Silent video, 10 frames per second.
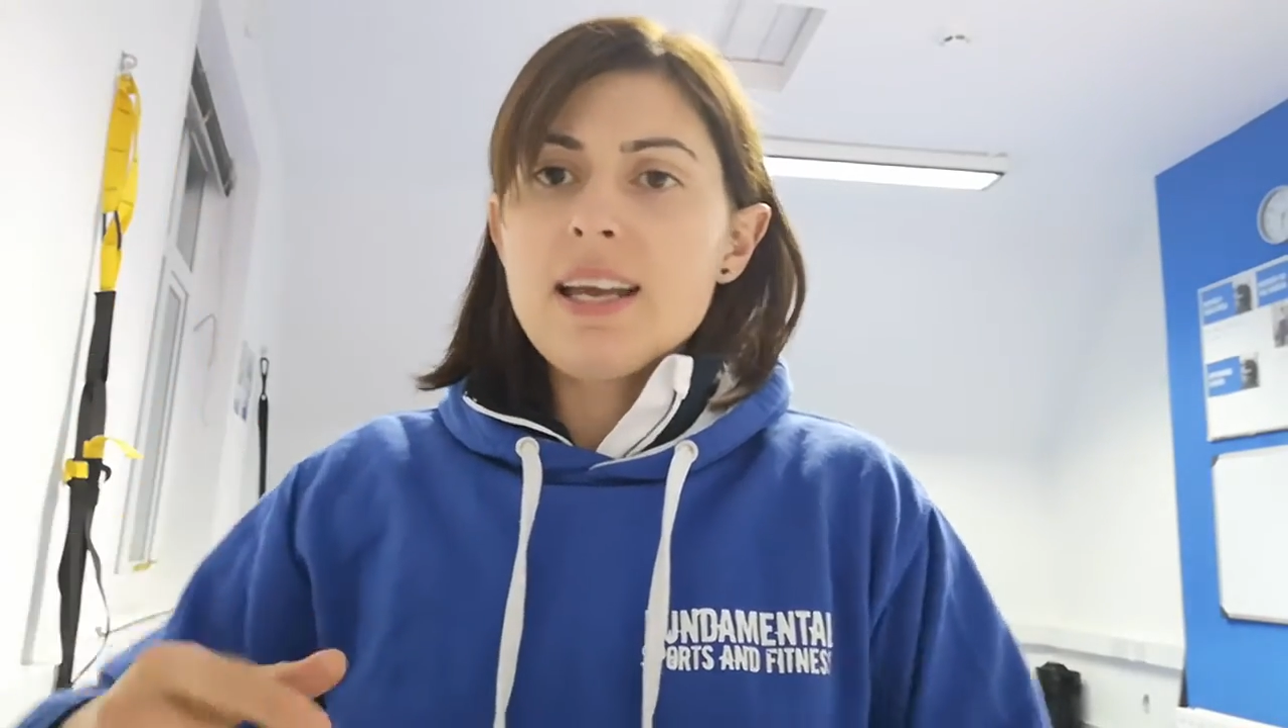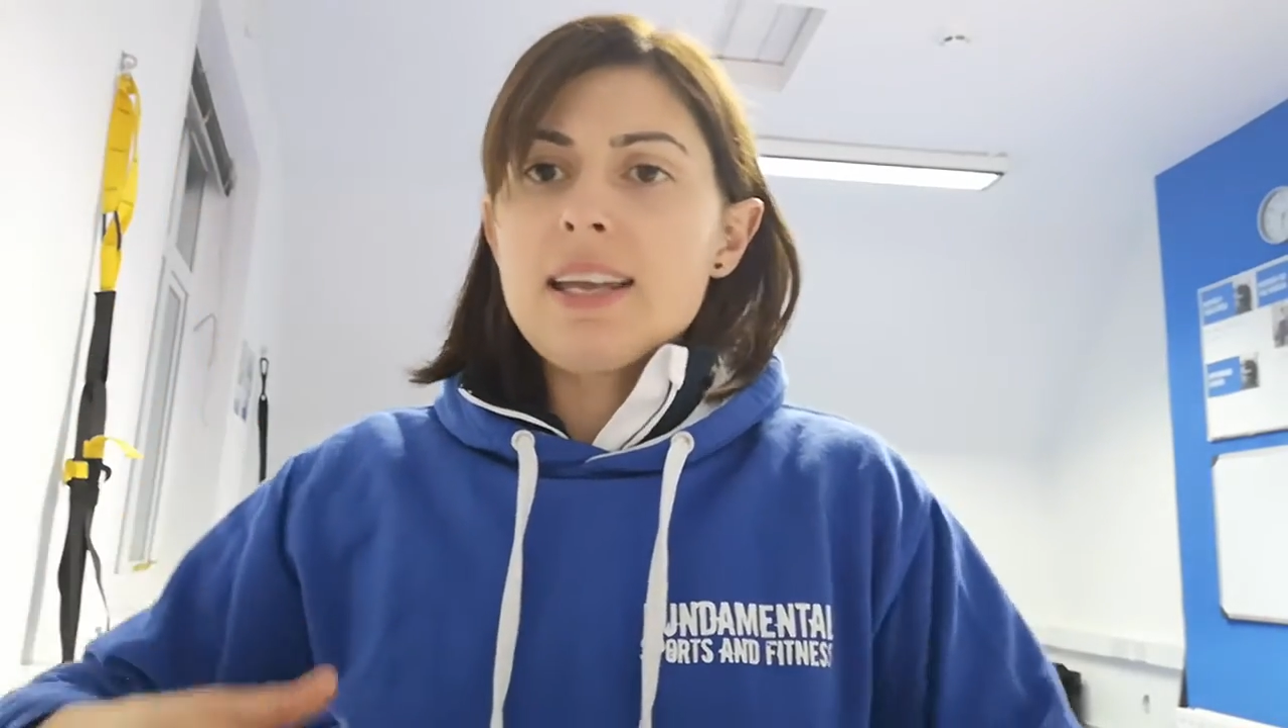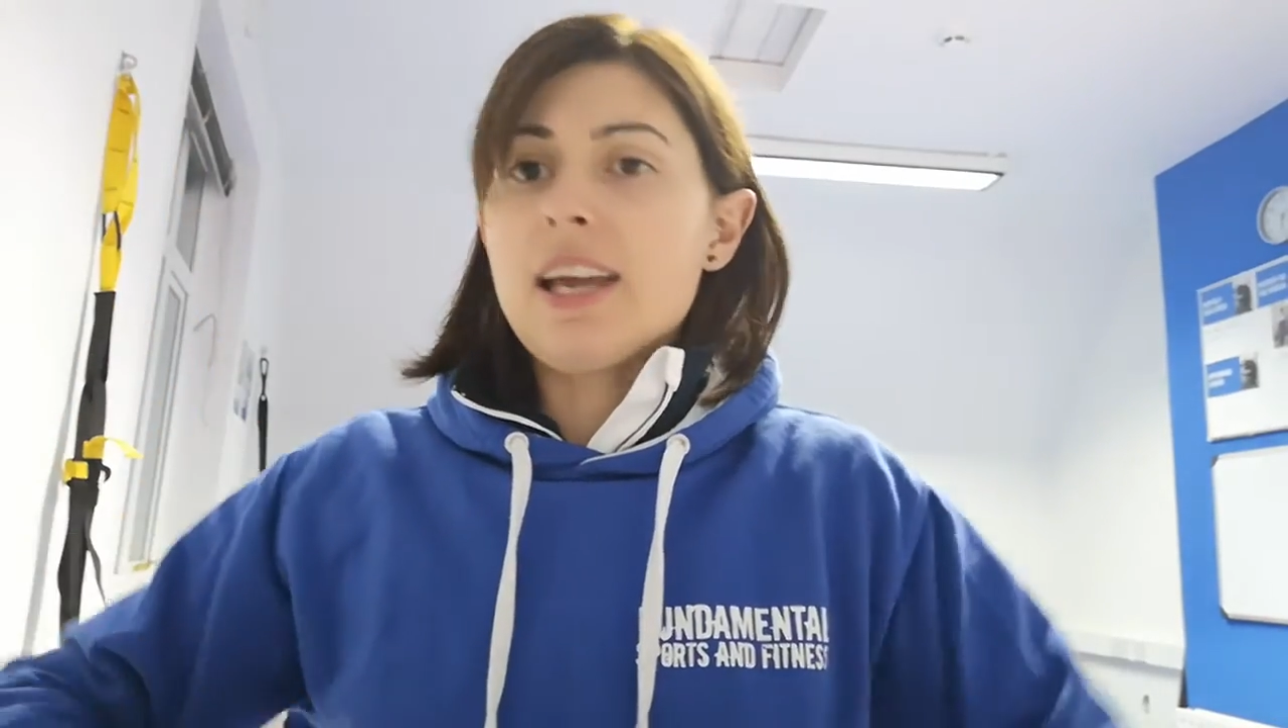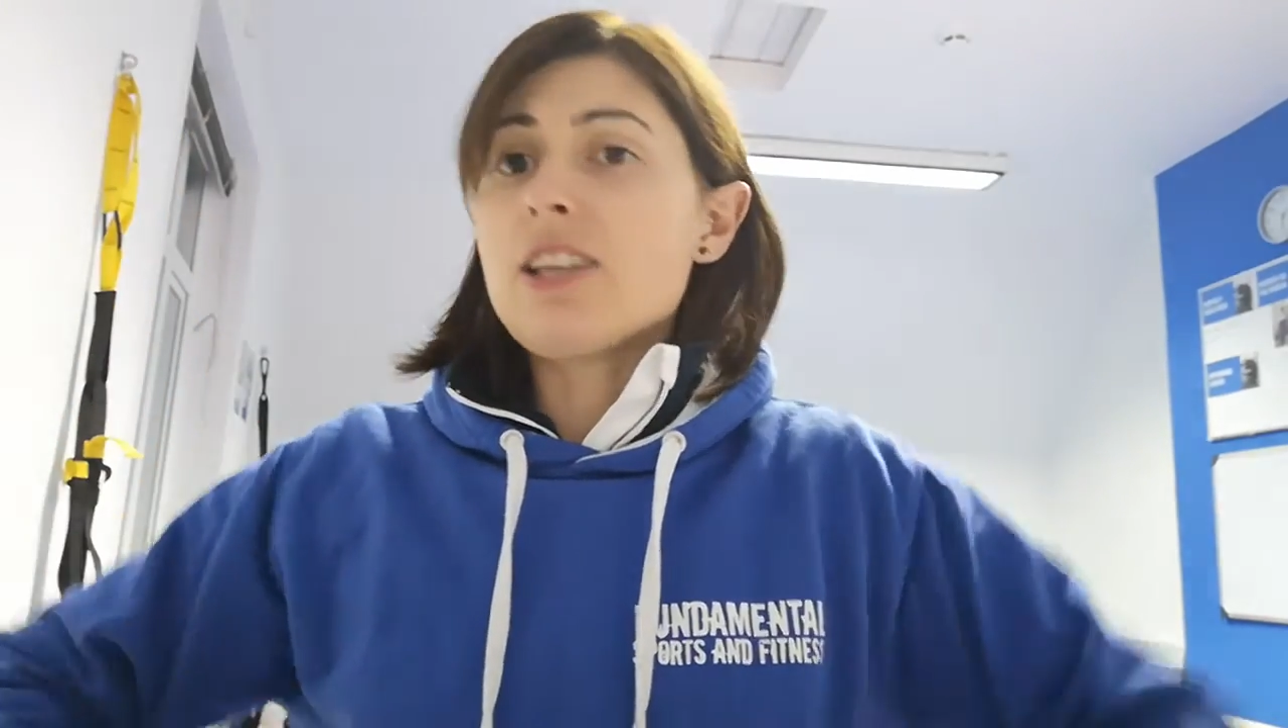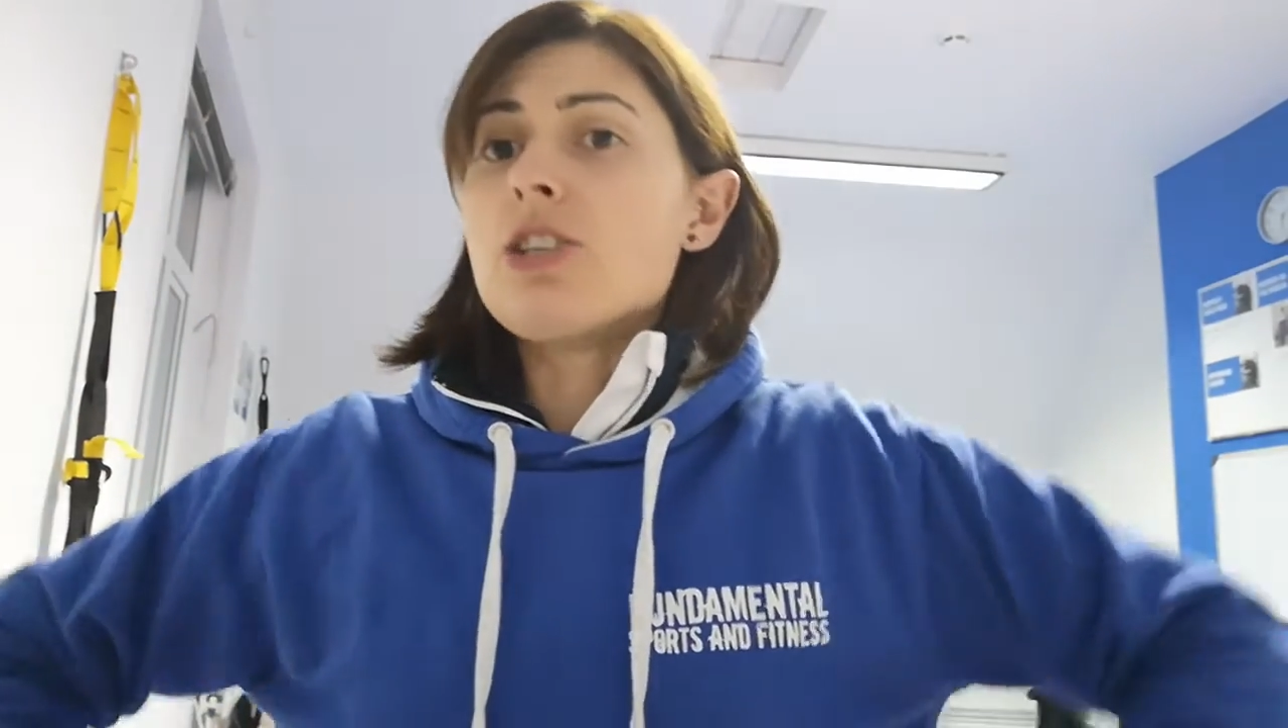
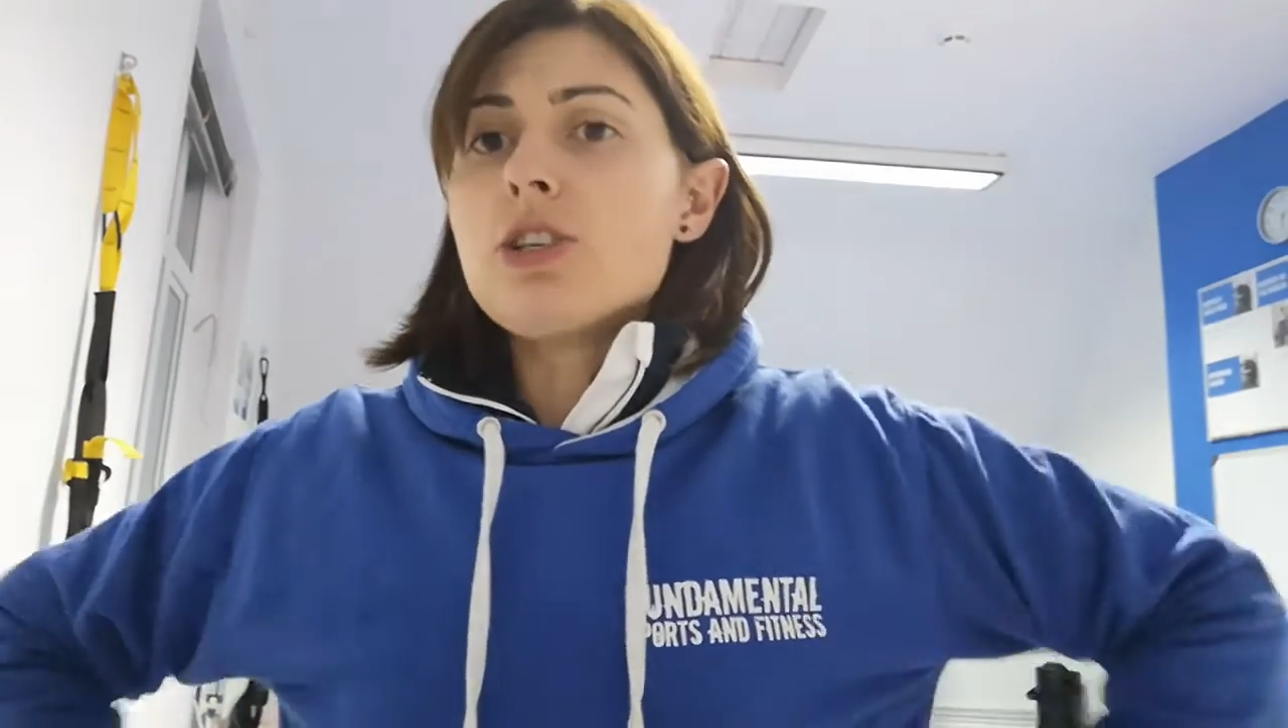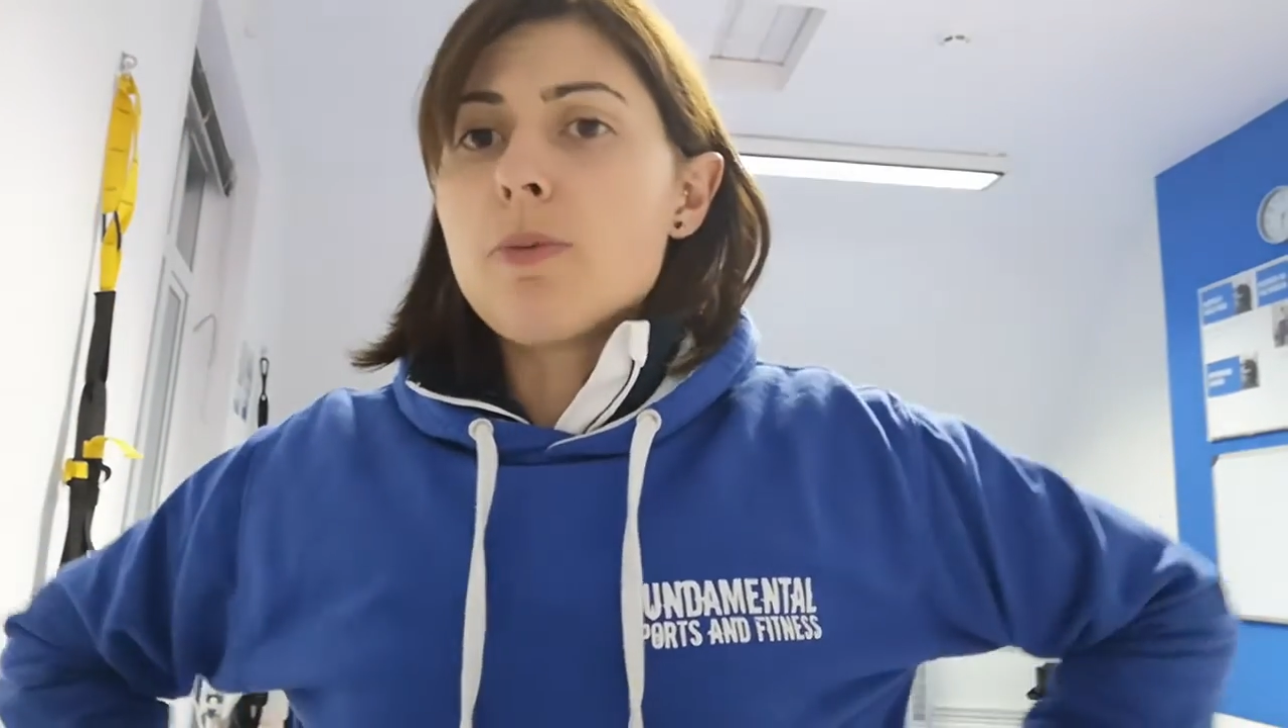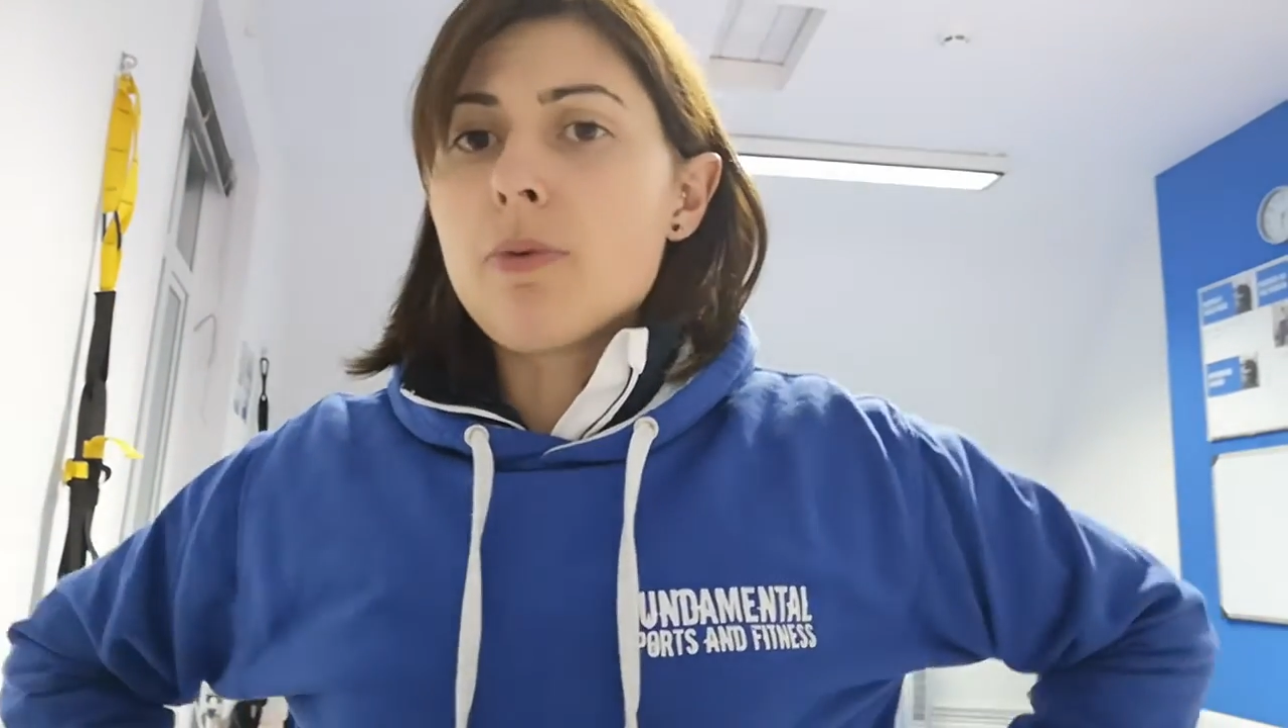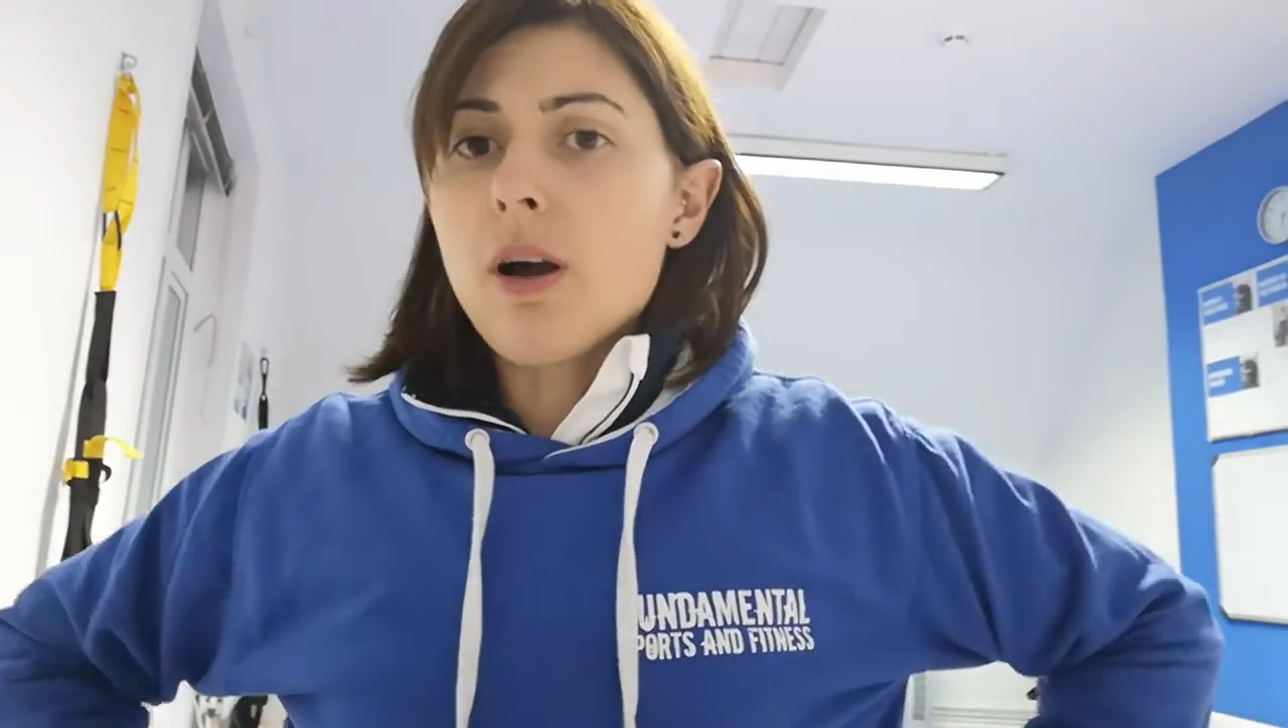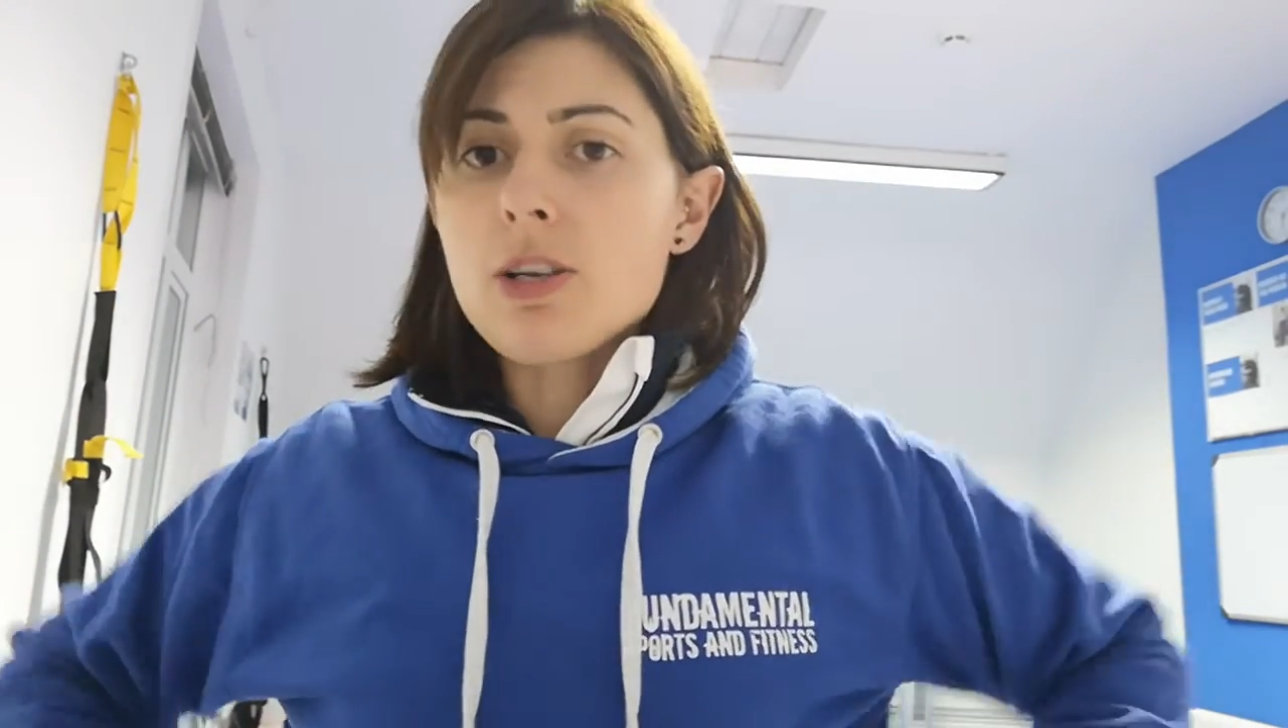Can you do your bra